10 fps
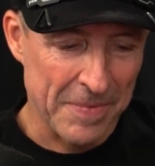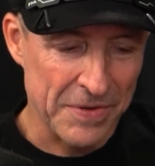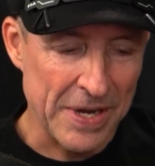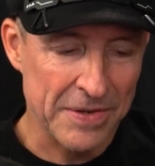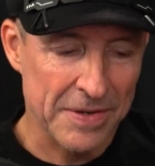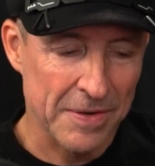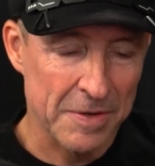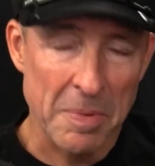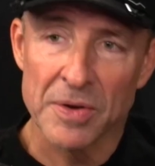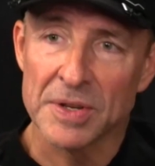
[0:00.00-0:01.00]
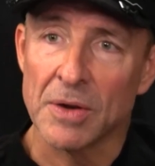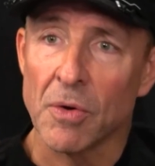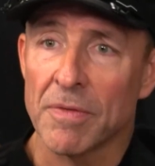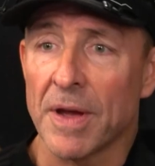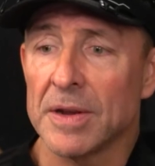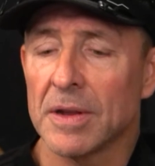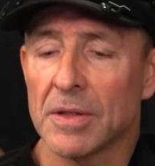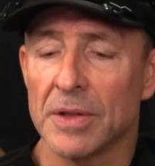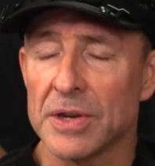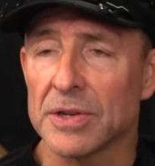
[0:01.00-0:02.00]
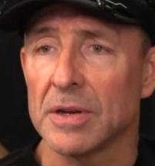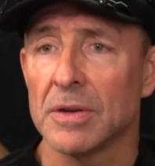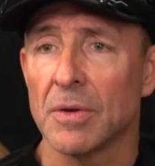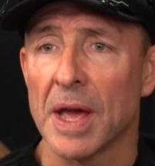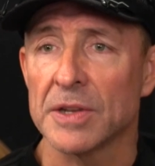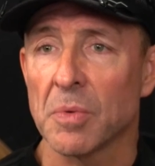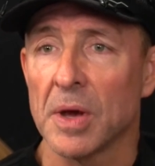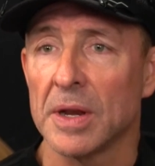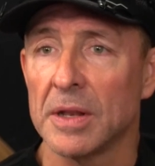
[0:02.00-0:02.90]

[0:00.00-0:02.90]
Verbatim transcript: the chance to experience it or find a clinician who has one.